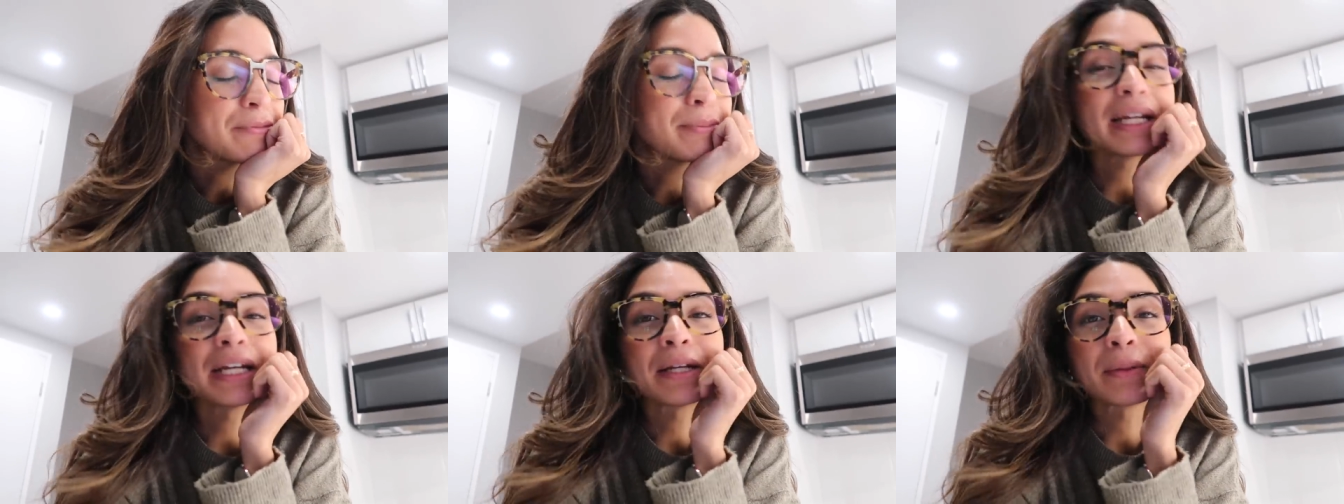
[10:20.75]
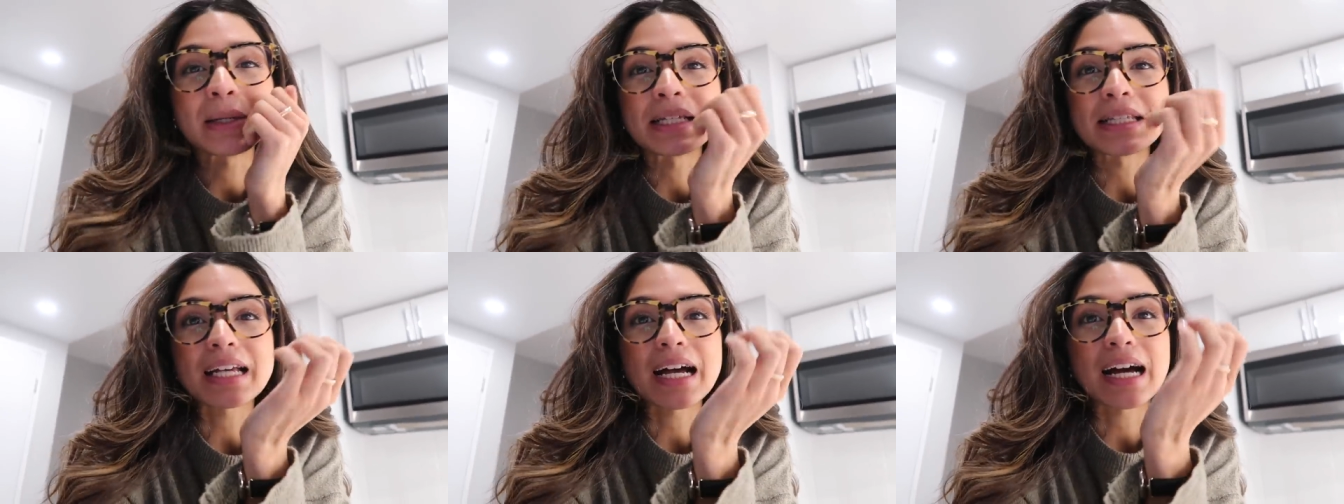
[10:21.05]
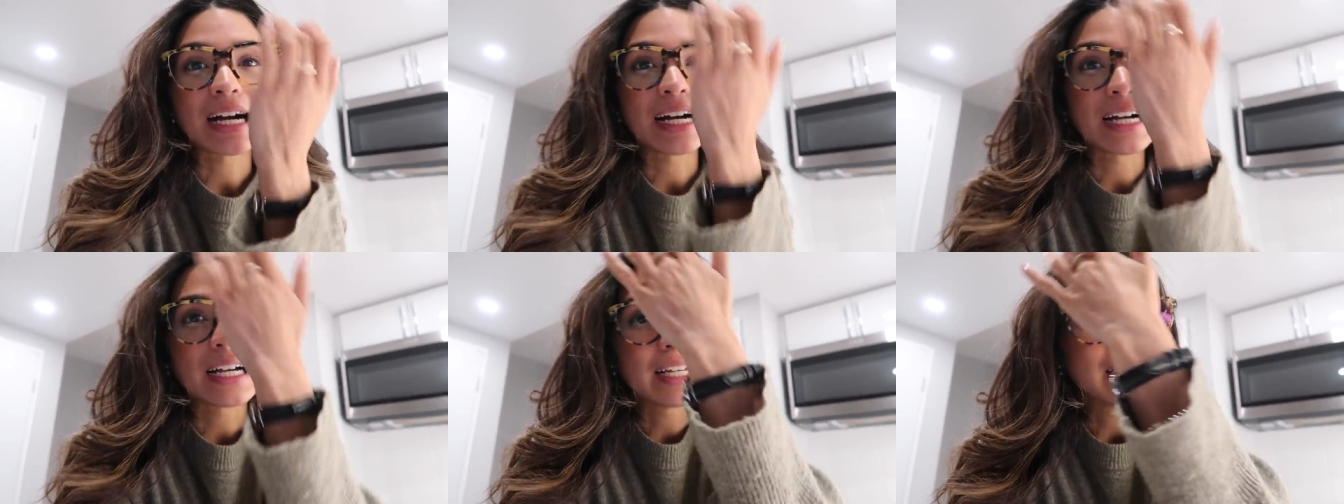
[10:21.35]
But anyways,
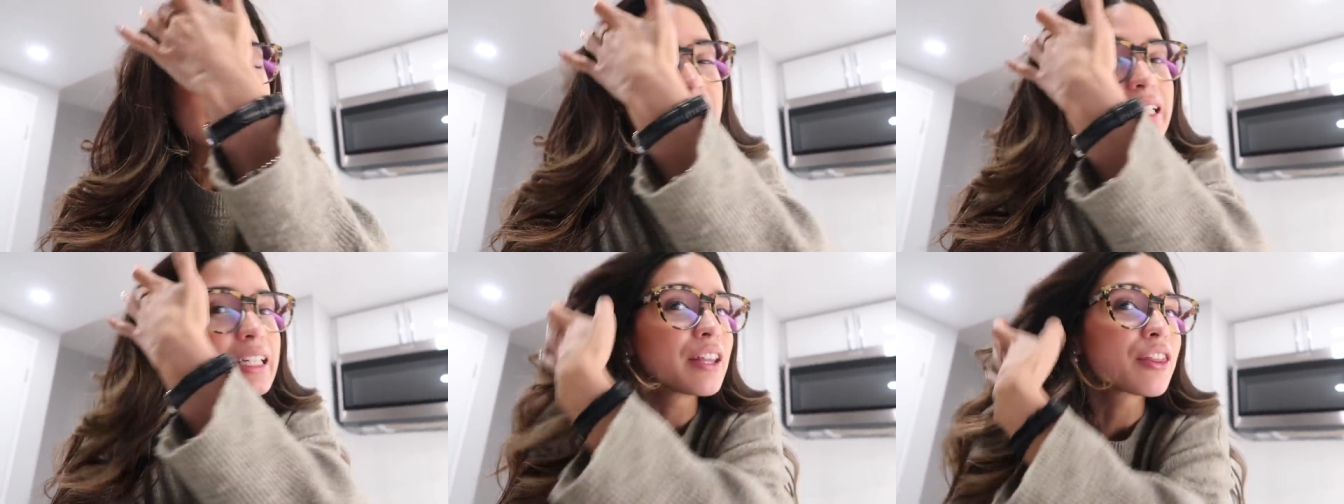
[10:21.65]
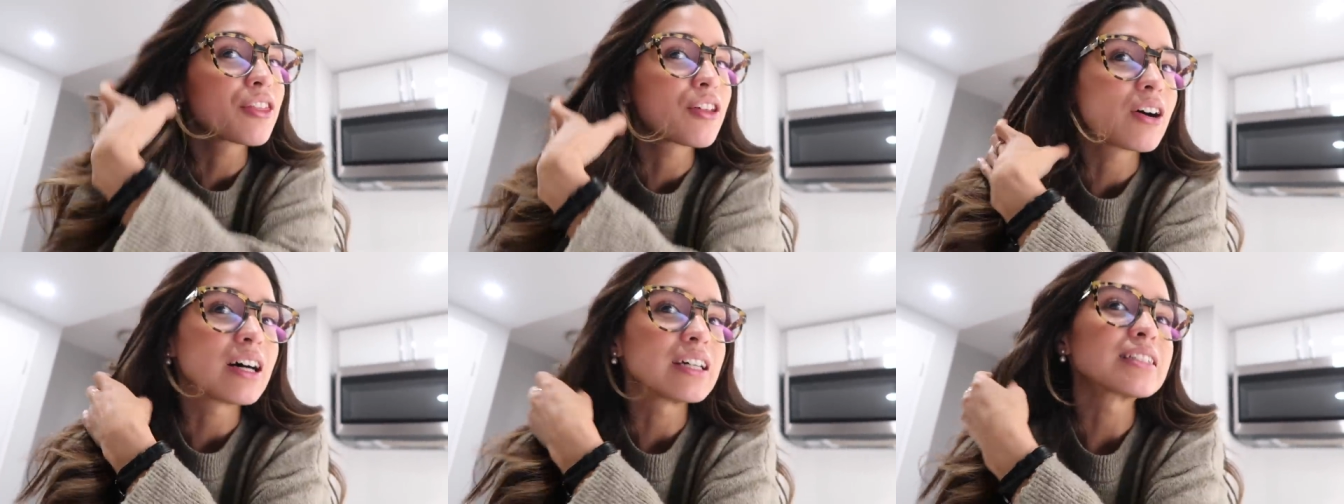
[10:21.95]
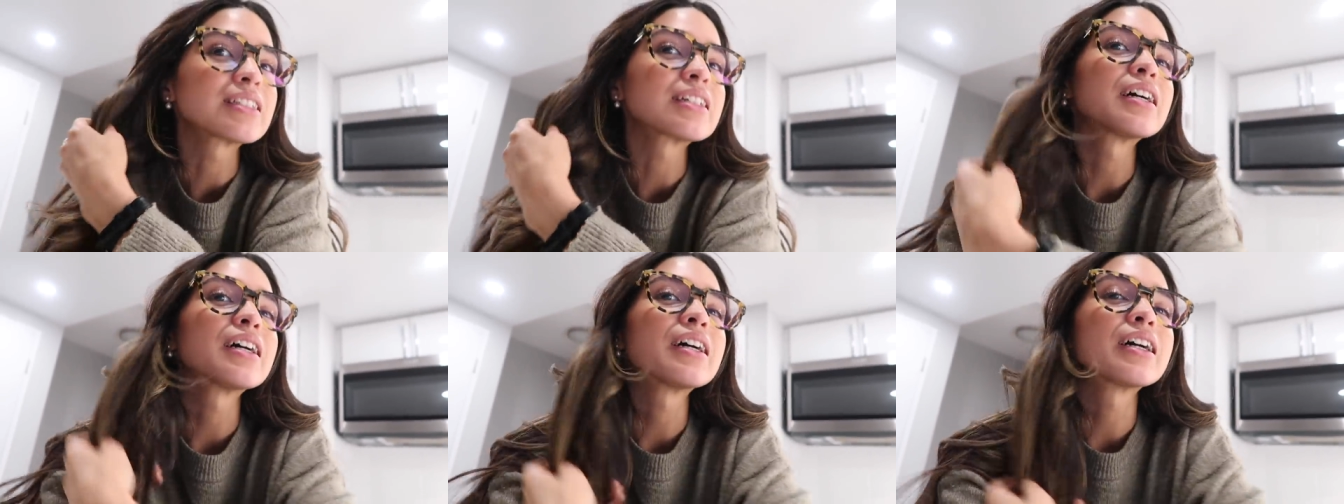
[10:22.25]
I
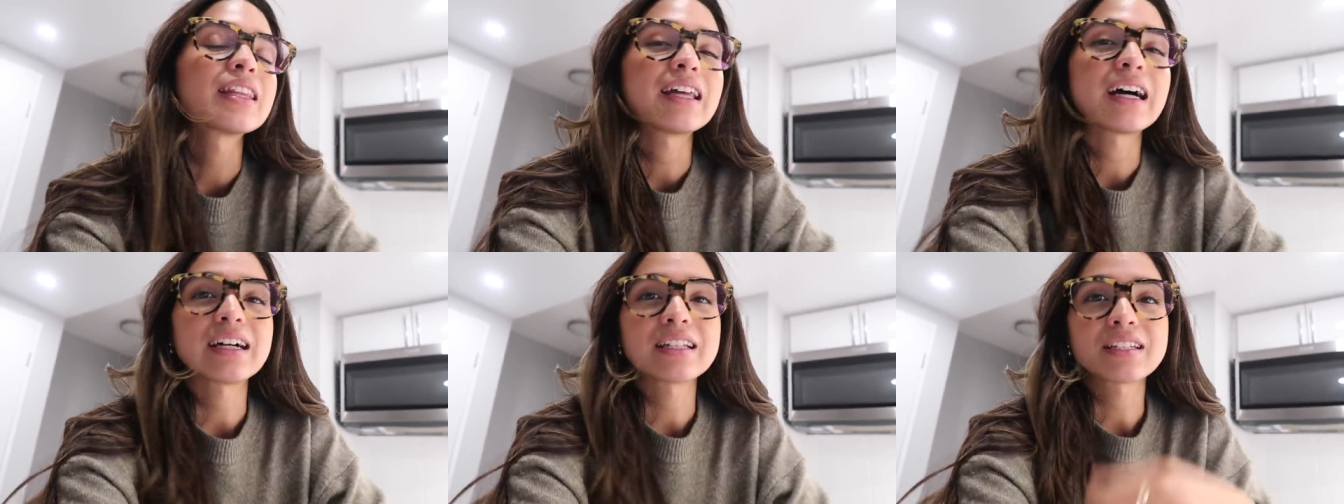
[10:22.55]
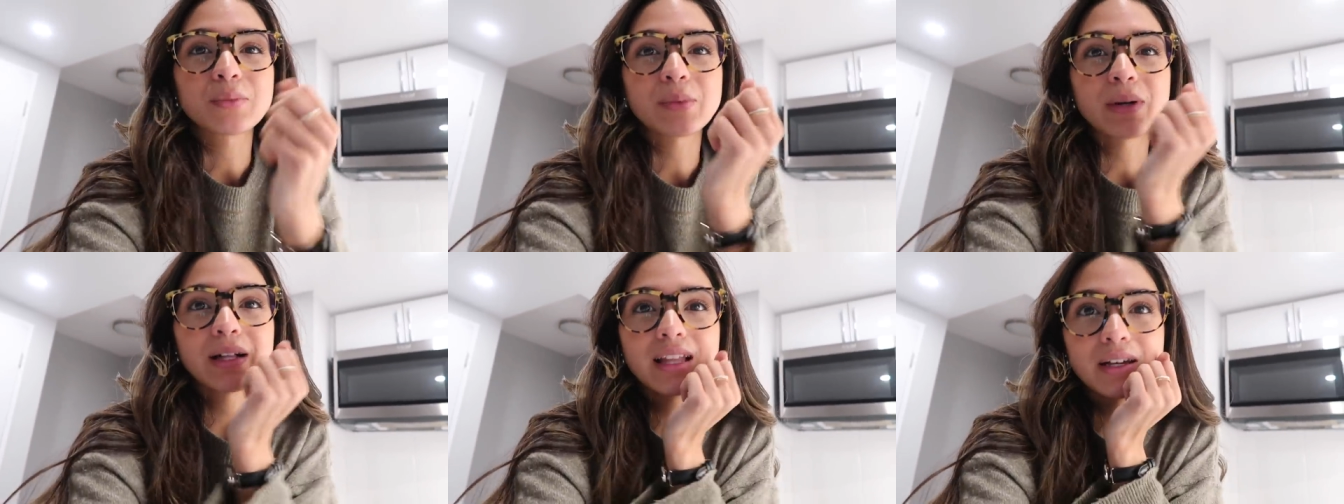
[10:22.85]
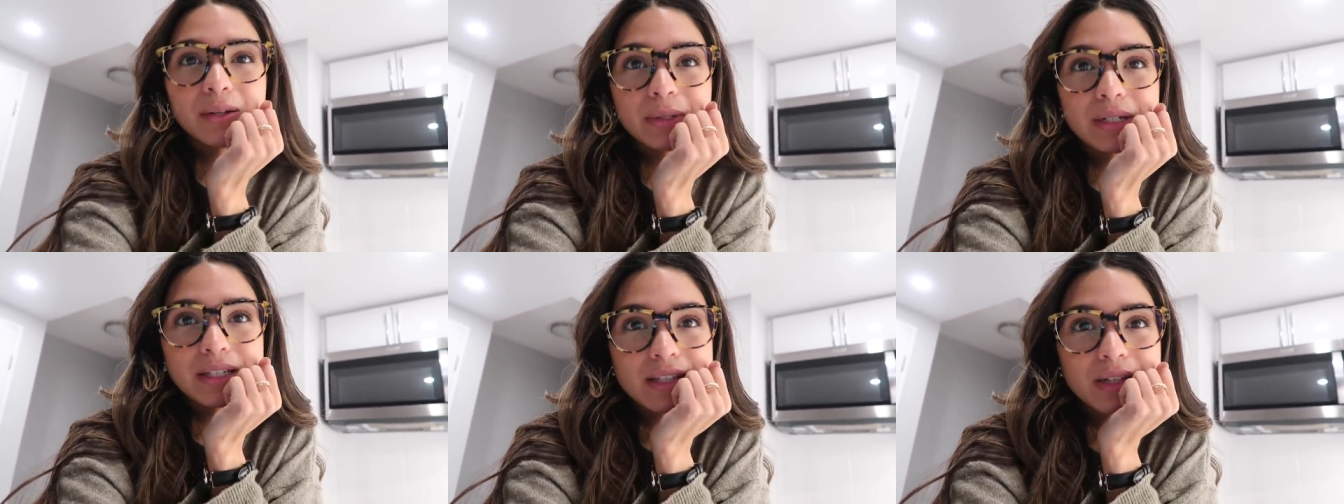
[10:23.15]
thought that while
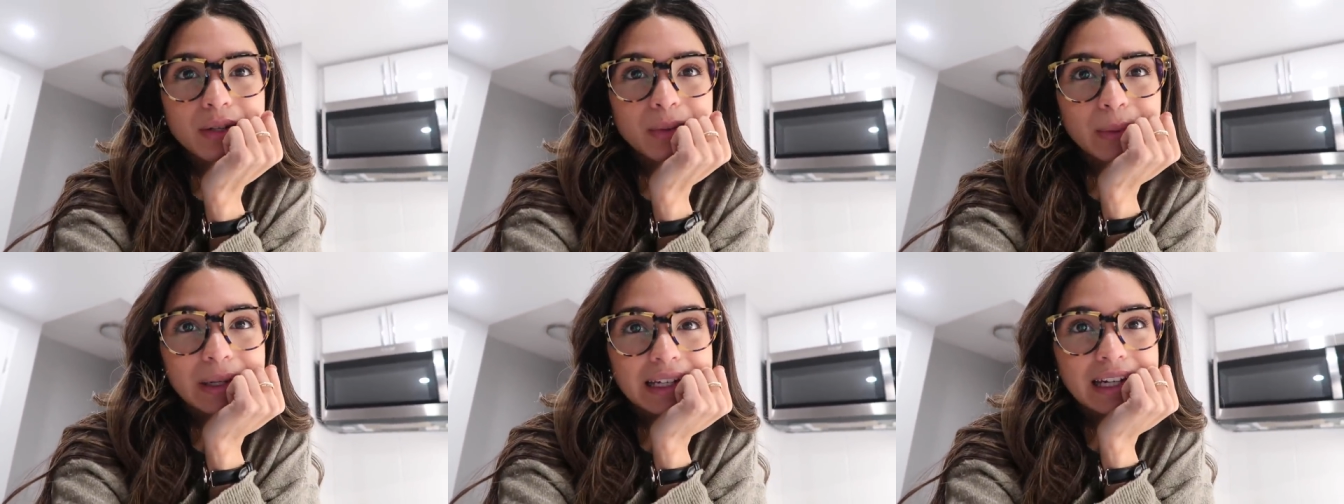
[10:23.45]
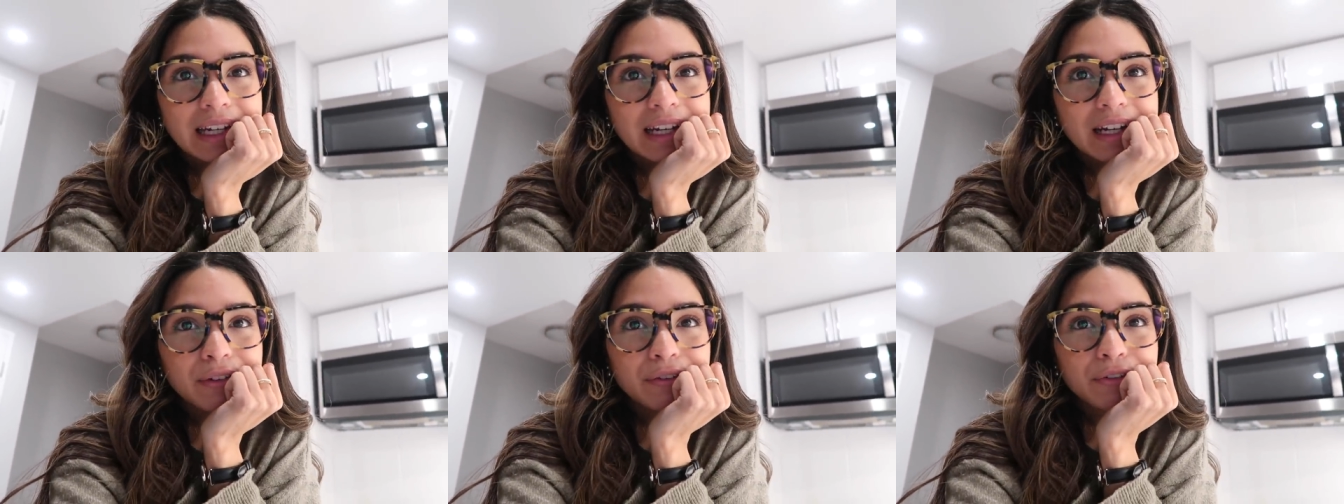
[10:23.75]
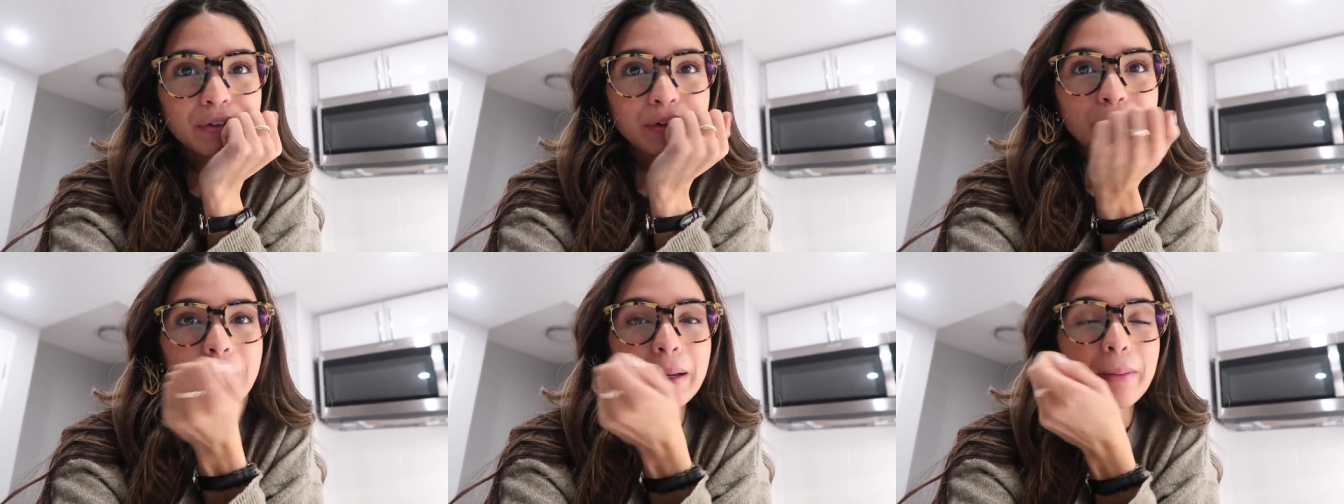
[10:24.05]
I was waiting
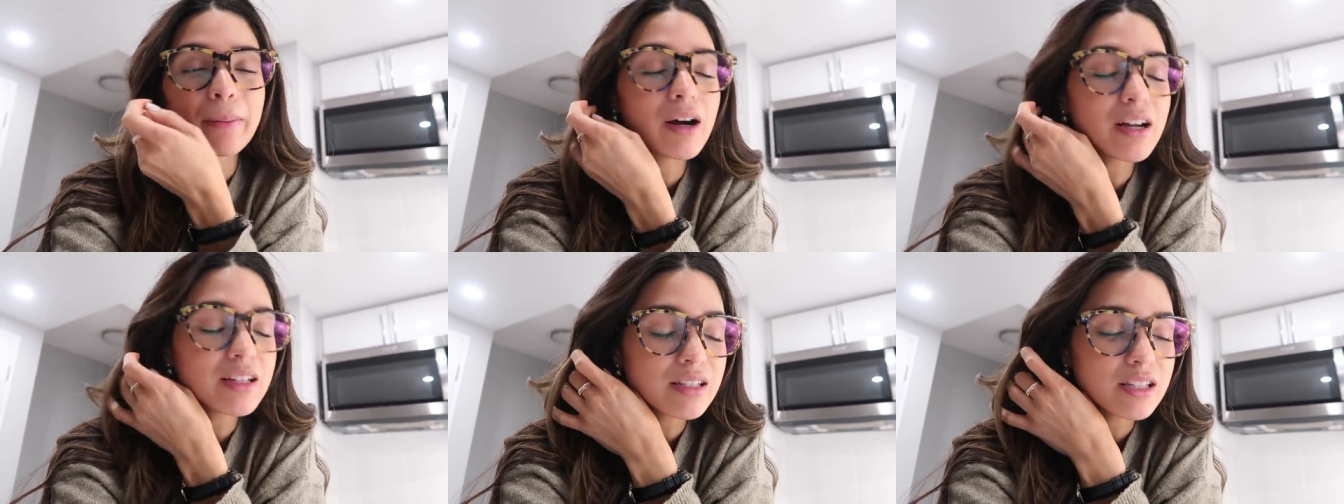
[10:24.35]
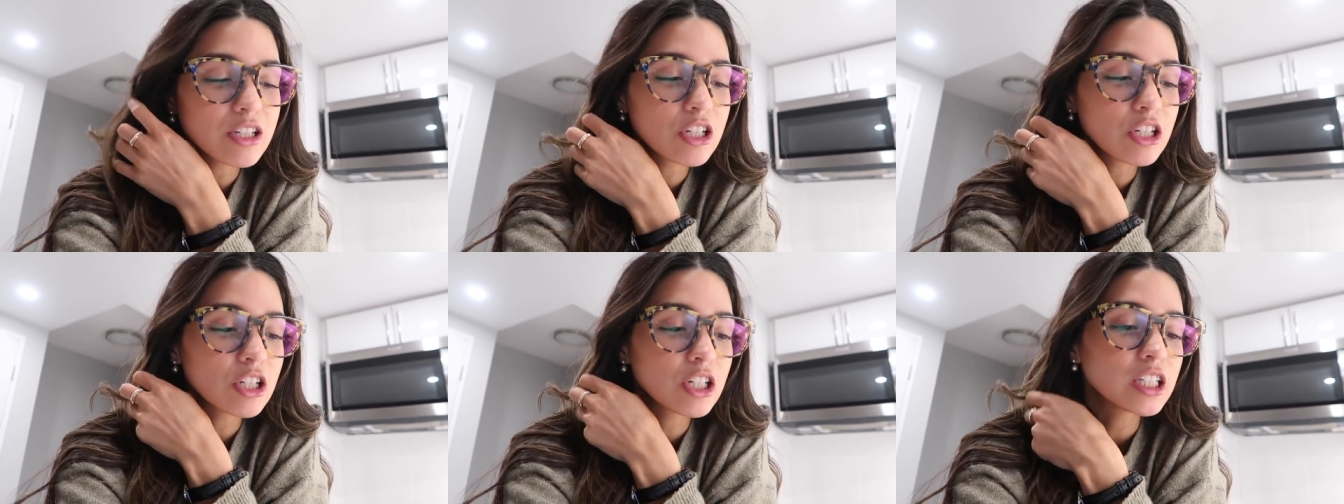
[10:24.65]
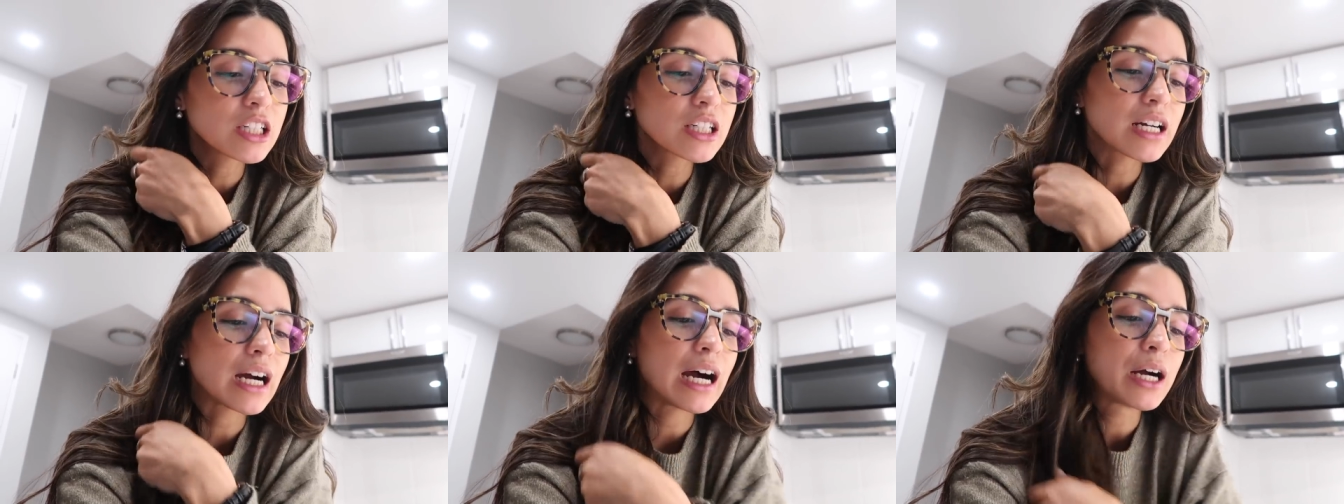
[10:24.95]
for my pasta to
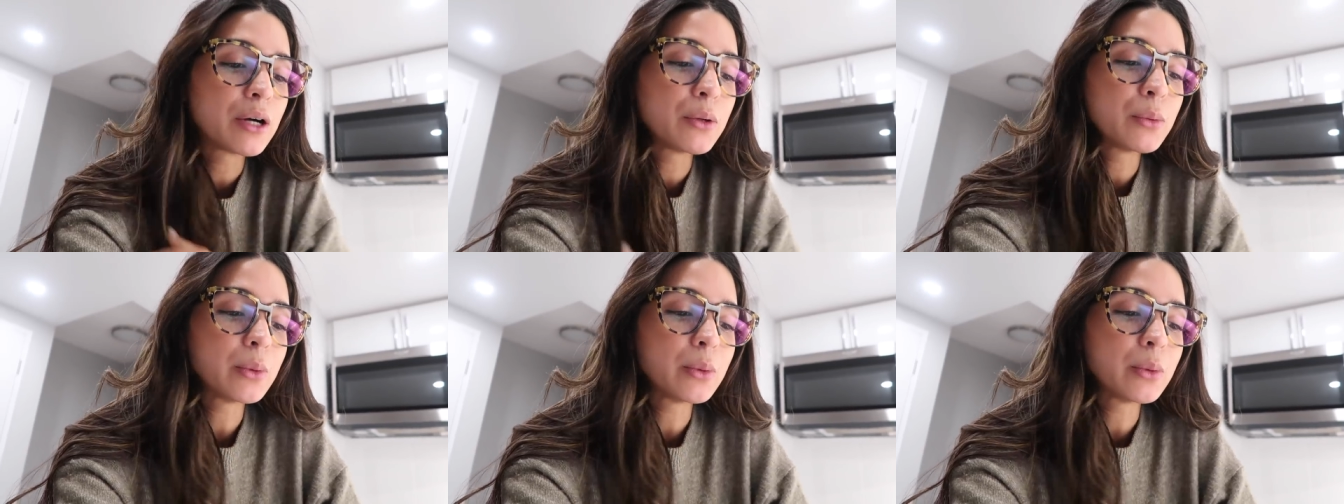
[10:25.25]
cook, I